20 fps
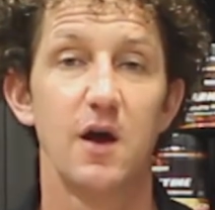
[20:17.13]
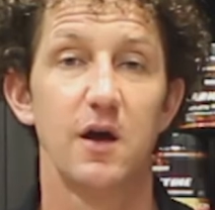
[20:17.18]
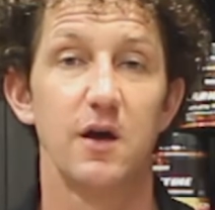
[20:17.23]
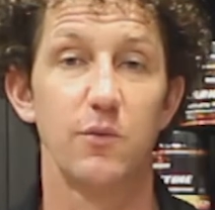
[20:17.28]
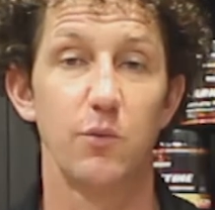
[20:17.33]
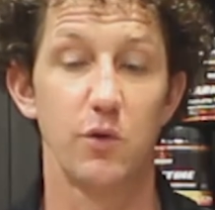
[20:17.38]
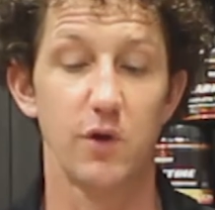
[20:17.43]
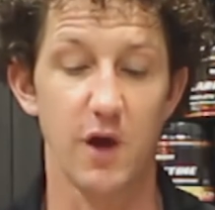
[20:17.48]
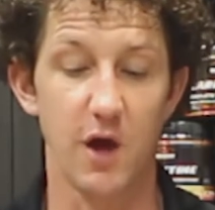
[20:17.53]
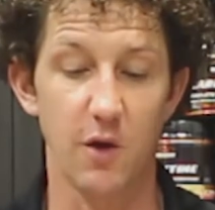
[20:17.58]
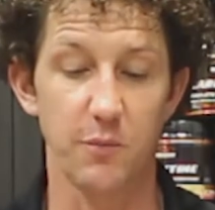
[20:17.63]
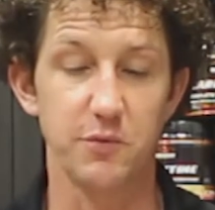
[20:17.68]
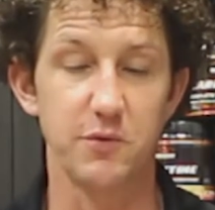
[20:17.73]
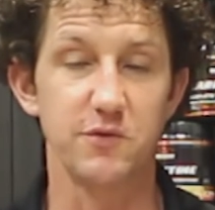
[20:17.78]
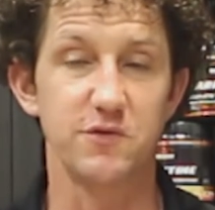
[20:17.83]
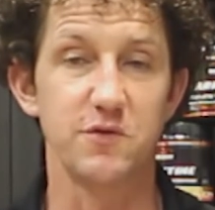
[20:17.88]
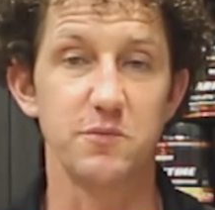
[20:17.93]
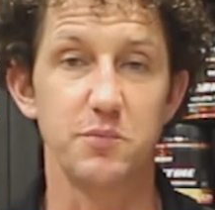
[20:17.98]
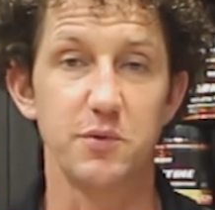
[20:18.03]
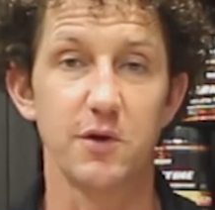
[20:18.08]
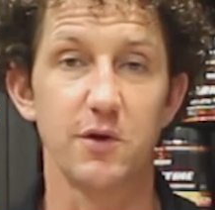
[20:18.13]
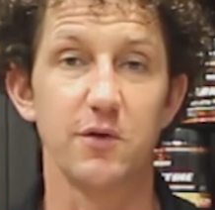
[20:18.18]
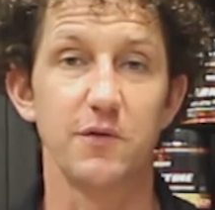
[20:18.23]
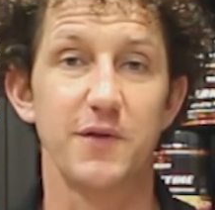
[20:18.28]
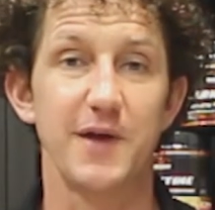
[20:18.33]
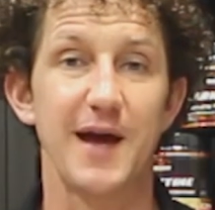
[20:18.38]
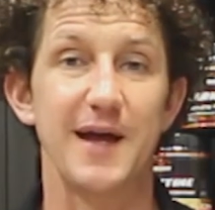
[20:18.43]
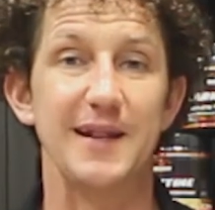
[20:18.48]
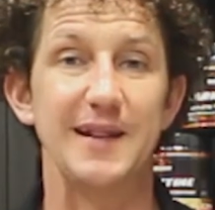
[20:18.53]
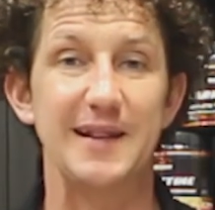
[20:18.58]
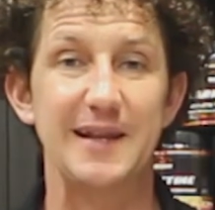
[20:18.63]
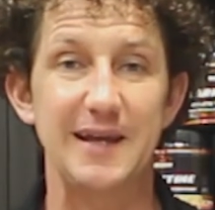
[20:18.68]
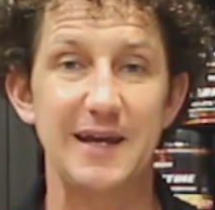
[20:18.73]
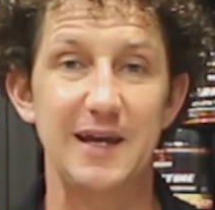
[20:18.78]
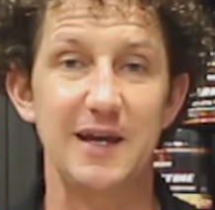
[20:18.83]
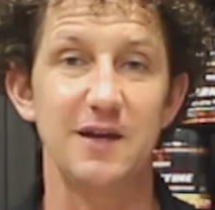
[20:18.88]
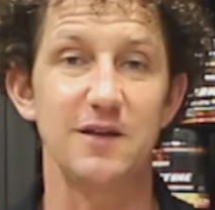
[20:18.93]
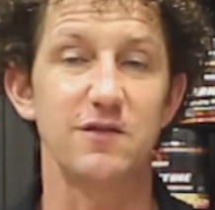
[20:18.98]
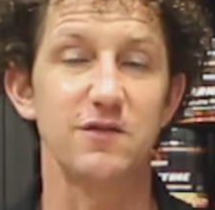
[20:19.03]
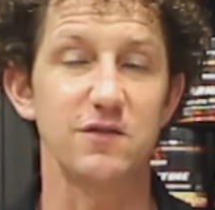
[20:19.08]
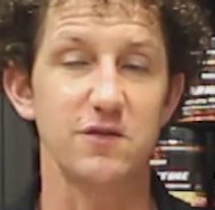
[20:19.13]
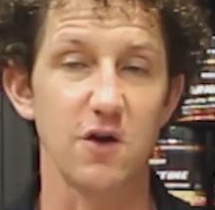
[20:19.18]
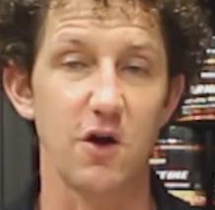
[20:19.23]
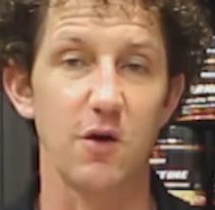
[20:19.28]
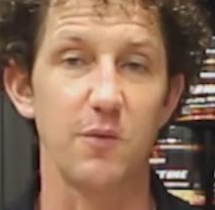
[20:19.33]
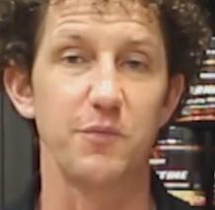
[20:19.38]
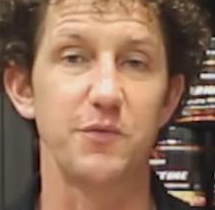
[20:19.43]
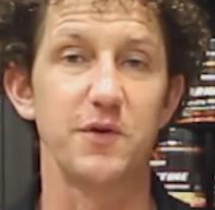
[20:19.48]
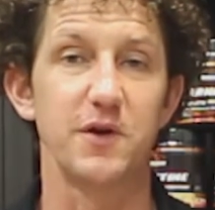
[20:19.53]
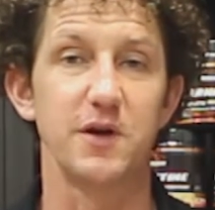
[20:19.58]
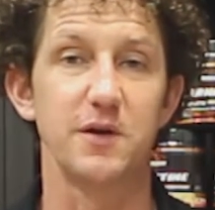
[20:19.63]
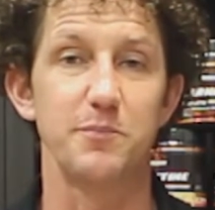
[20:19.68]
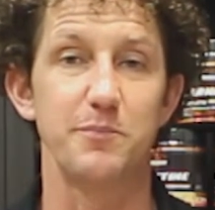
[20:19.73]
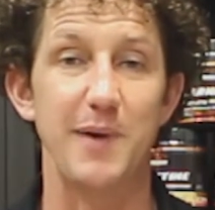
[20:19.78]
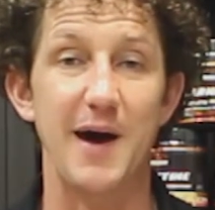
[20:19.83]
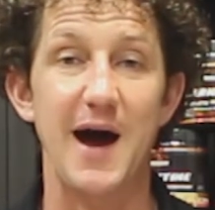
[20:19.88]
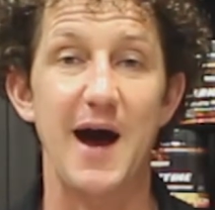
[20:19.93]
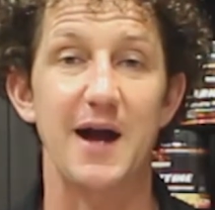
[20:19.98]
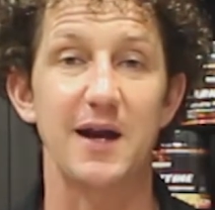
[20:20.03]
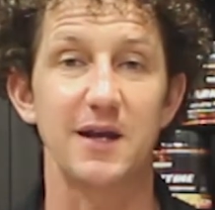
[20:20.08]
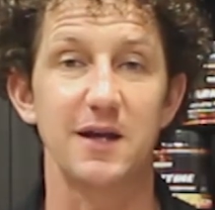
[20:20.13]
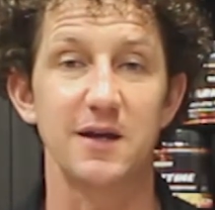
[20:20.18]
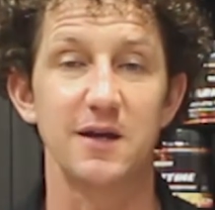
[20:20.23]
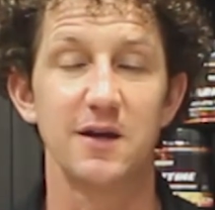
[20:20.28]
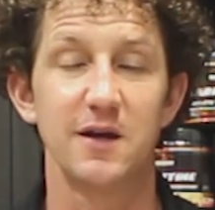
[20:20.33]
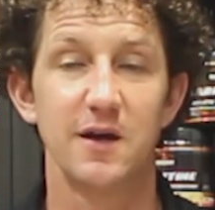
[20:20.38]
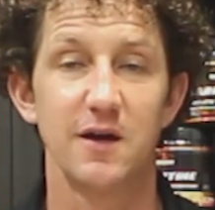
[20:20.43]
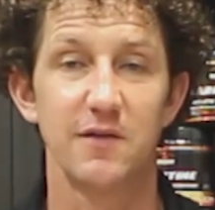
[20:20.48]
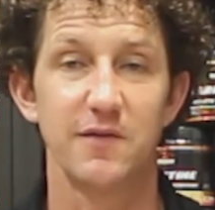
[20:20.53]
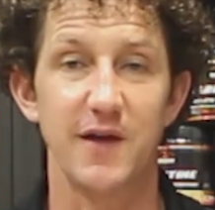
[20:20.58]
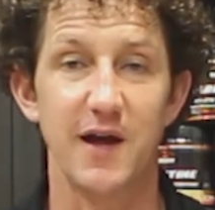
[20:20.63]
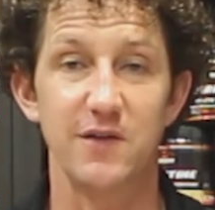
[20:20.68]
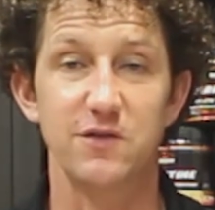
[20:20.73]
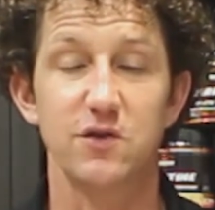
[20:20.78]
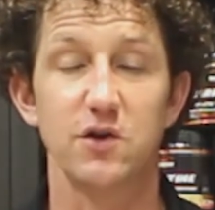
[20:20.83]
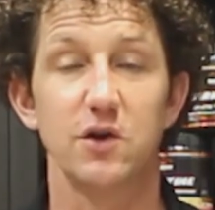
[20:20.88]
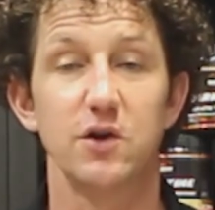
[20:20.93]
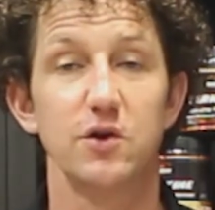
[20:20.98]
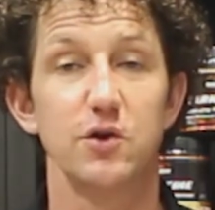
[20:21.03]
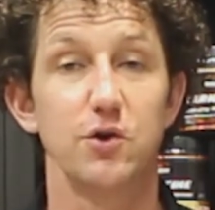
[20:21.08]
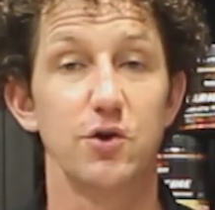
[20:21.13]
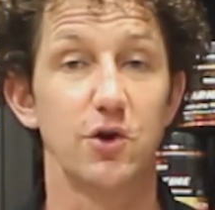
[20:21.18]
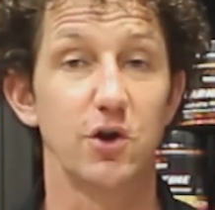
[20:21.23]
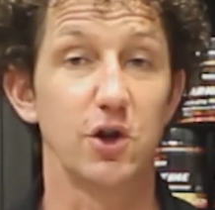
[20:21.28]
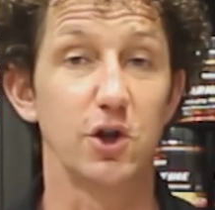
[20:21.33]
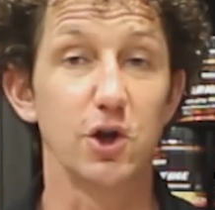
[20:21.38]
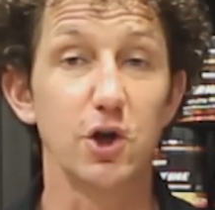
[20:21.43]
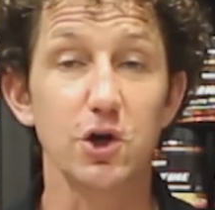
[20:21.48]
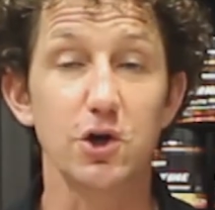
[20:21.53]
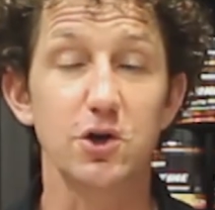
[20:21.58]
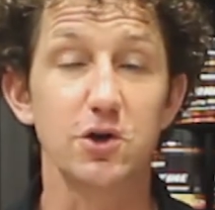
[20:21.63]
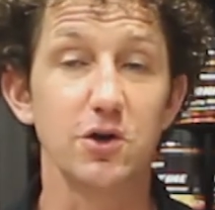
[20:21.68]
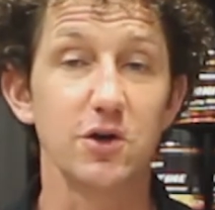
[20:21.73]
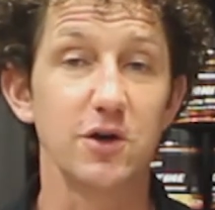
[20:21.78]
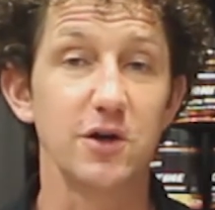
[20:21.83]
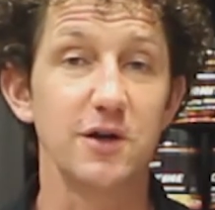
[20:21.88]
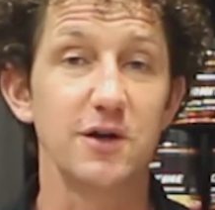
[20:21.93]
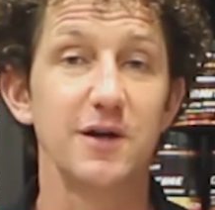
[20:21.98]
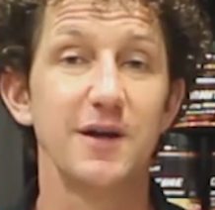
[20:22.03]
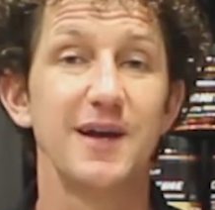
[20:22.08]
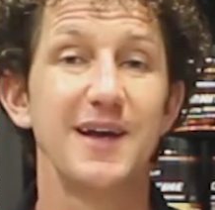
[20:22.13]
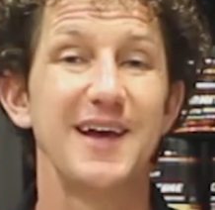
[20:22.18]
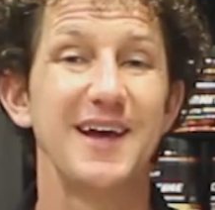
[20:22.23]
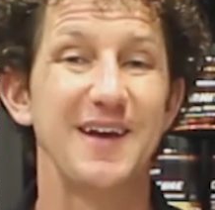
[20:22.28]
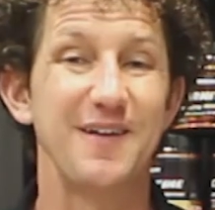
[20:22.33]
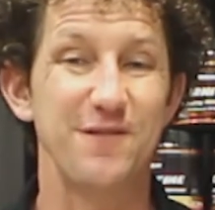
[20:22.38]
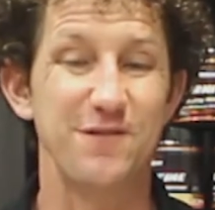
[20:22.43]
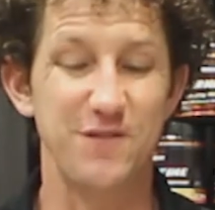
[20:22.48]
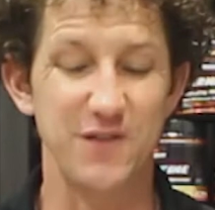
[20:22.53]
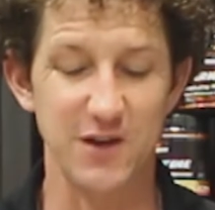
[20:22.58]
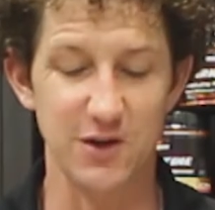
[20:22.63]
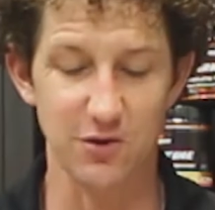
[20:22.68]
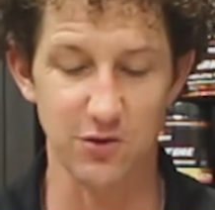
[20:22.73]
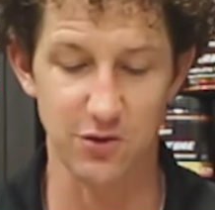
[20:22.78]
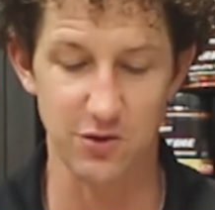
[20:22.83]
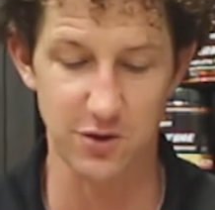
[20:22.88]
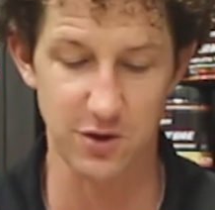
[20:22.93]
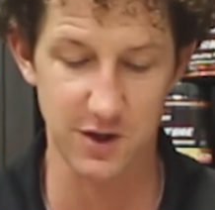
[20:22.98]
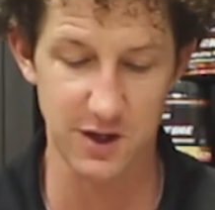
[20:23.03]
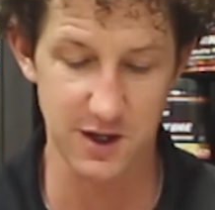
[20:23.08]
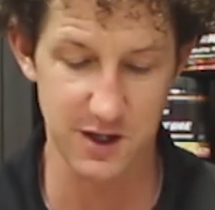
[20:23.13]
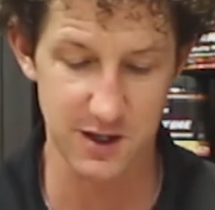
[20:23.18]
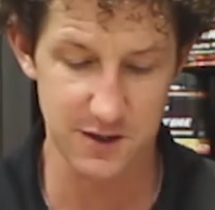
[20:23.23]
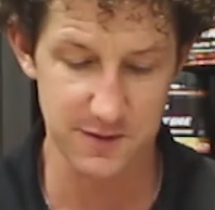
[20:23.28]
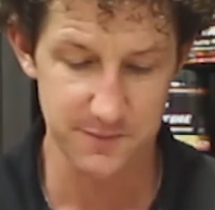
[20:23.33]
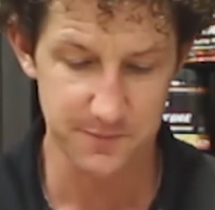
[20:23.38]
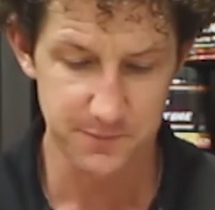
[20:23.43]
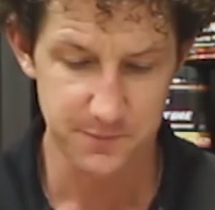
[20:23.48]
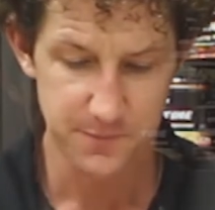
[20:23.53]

it will help you to build that lean, sculpted body you're going to look good and feel good in.